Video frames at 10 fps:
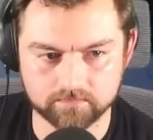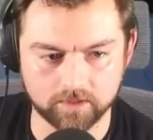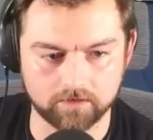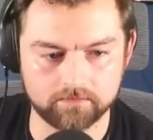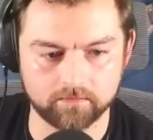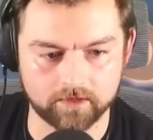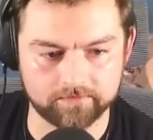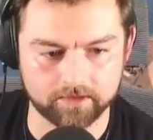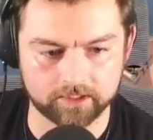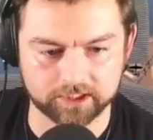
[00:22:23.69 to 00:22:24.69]
Oh, we're
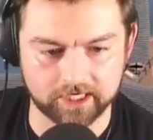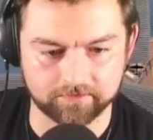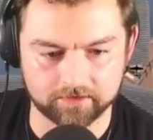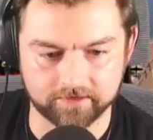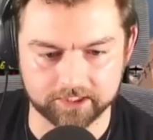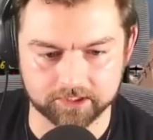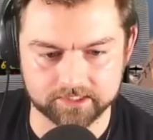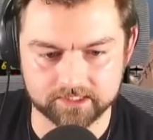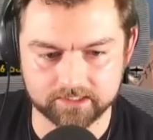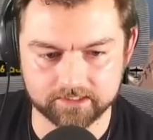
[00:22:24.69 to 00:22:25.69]
even launching naval invasions.